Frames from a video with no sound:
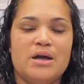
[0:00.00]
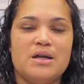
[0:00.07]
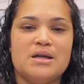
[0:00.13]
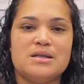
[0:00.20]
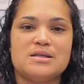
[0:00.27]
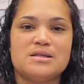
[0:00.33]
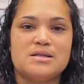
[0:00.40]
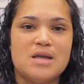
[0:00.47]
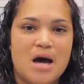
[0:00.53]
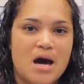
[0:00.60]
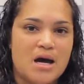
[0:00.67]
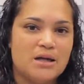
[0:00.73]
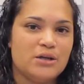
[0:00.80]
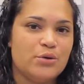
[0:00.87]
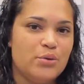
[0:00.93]
and it's
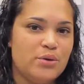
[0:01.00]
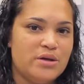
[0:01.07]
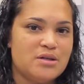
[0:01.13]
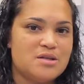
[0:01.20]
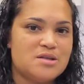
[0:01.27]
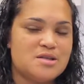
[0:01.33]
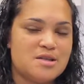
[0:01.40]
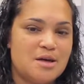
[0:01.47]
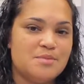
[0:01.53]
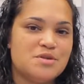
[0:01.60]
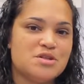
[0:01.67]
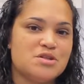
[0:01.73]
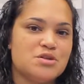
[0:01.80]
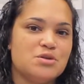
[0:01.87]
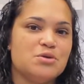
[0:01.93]
not going to
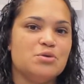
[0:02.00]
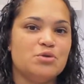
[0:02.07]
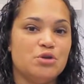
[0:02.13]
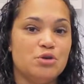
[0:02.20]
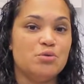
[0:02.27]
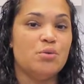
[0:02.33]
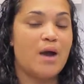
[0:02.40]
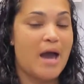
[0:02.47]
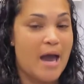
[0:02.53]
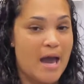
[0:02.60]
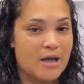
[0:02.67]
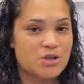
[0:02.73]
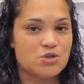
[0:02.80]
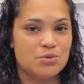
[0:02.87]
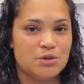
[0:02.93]
substitute you
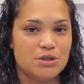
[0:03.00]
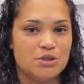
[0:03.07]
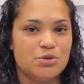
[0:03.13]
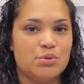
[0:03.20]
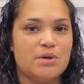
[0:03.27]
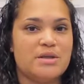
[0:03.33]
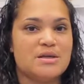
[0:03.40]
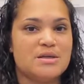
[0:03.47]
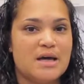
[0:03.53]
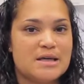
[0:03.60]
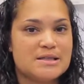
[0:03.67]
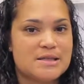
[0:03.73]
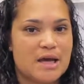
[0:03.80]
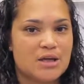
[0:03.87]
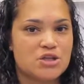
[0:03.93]
actually doing the
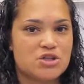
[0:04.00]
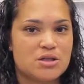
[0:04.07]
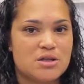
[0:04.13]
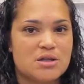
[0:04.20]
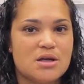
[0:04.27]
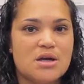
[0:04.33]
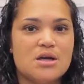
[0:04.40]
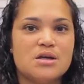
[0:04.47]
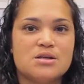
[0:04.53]
dissection.